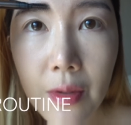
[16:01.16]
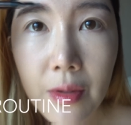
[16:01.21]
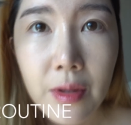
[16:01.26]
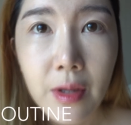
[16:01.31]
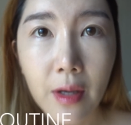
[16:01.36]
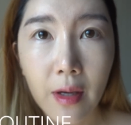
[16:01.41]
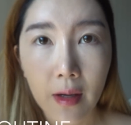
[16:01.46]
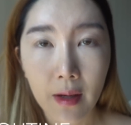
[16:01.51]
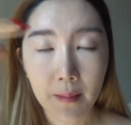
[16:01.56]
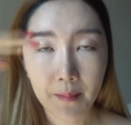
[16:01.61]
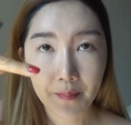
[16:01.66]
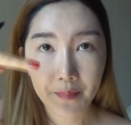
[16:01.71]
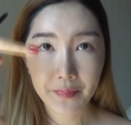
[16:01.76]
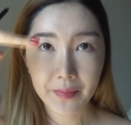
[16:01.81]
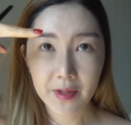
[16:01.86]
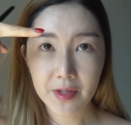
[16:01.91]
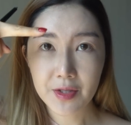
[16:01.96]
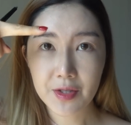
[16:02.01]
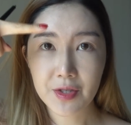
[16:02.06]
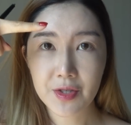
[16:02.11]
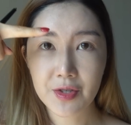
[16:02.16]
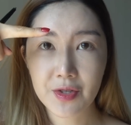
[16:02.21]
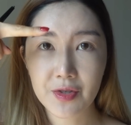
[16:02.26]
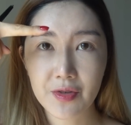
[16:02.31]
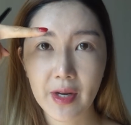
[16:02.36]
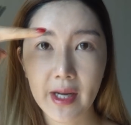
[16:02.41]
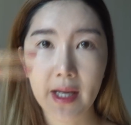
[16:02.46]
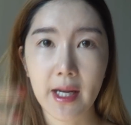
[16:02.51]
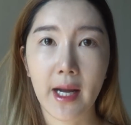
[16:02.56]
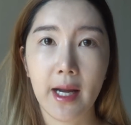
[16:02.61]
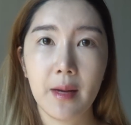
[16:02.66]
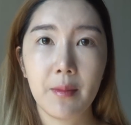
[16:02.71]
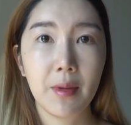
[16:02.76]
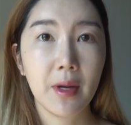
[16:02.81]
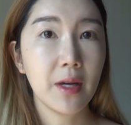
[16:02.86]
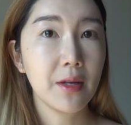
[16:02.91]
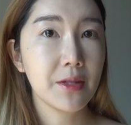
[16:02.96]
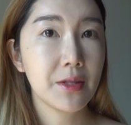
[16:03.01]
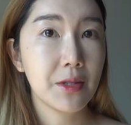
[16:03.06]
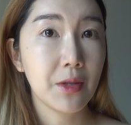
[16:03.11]
the straight
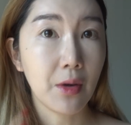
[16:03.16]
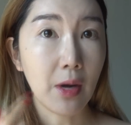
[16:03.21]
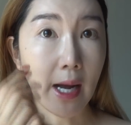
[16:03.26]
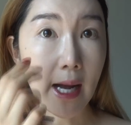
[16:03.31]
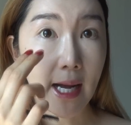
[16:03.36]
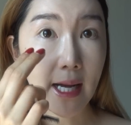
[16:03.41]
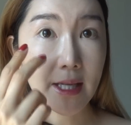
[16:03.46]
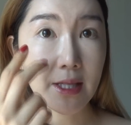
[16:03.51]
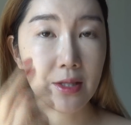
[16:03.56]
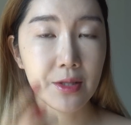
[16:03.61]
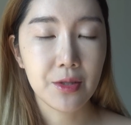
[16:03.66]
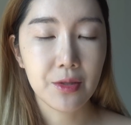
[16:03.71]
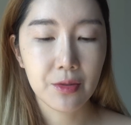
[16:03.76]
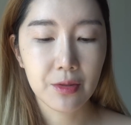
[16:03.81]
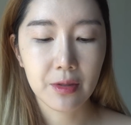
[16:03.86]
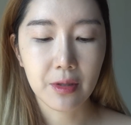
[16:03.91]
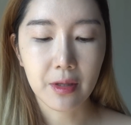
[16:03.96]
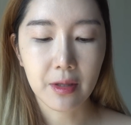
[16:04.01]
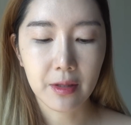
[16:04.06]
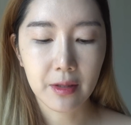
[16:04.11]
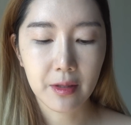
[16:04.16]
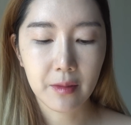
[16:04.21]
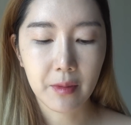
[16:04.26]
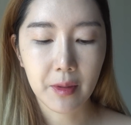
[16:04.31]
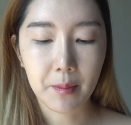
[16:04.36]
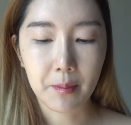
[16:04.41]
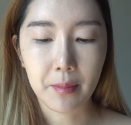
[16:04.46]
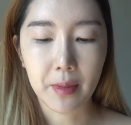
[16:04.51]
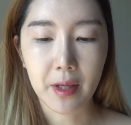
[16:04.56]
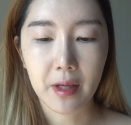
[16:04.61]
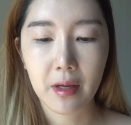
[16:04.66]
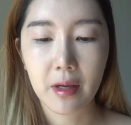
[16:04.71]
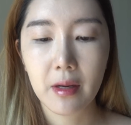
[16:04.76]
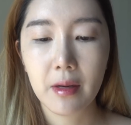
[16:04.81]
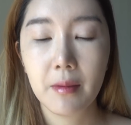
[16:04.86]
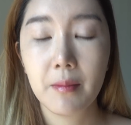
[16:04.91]
eyebrows, your eyes too look a little bit bigger.